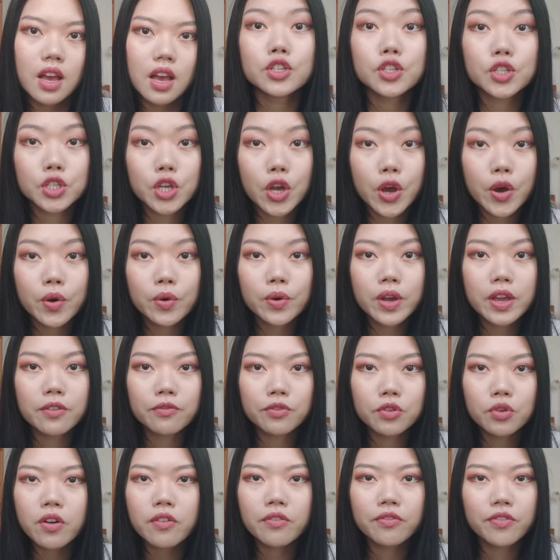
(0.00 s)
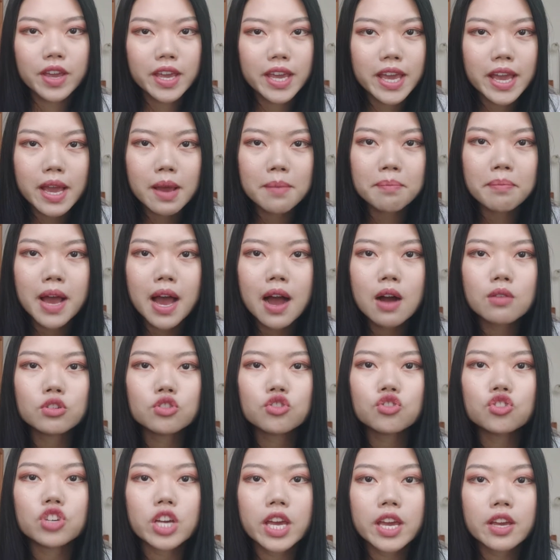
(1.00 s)
So, if you're thinking about
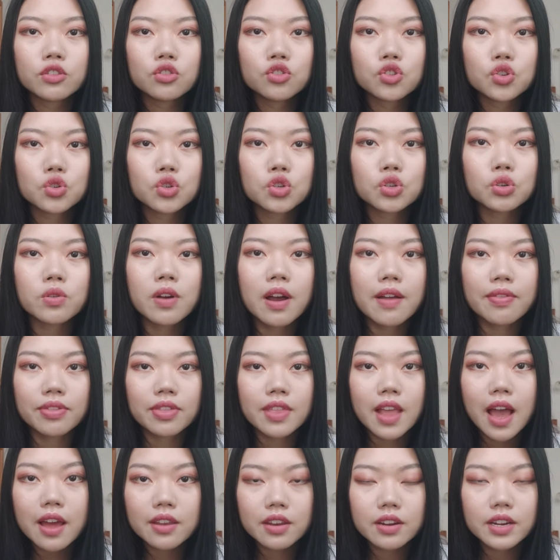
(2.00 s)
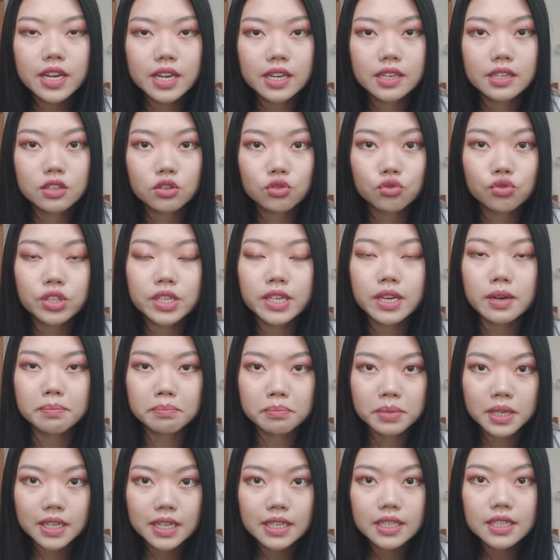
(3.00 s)
change to another industry
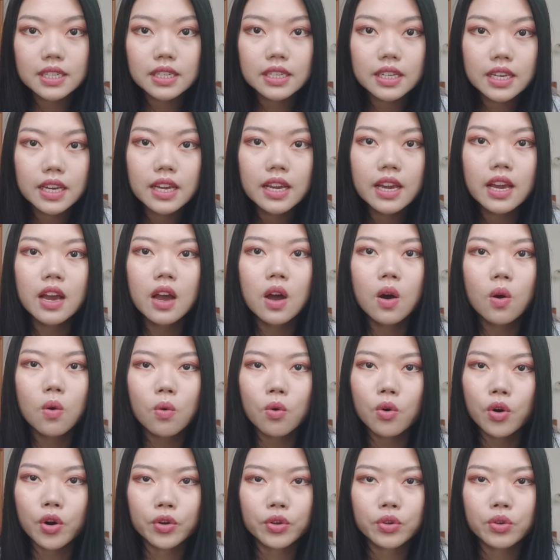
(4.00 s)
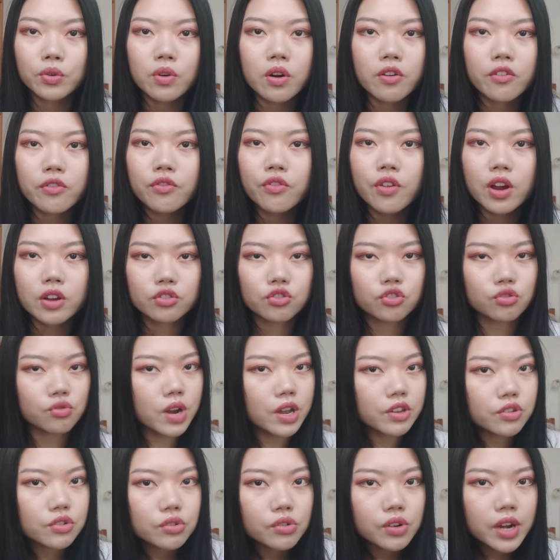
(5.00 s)
completely, or you are a fresh
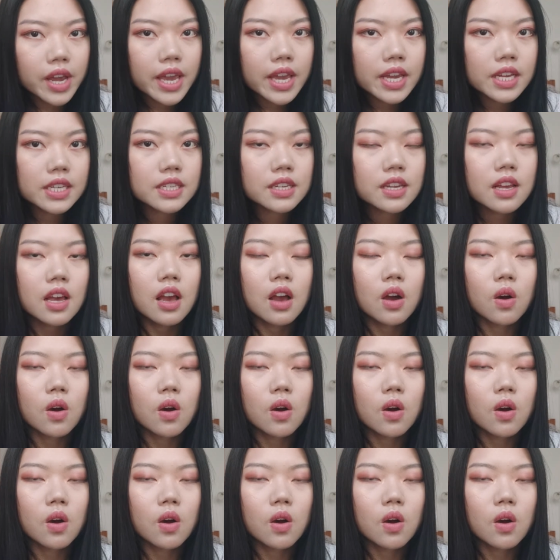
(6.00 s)
graduate,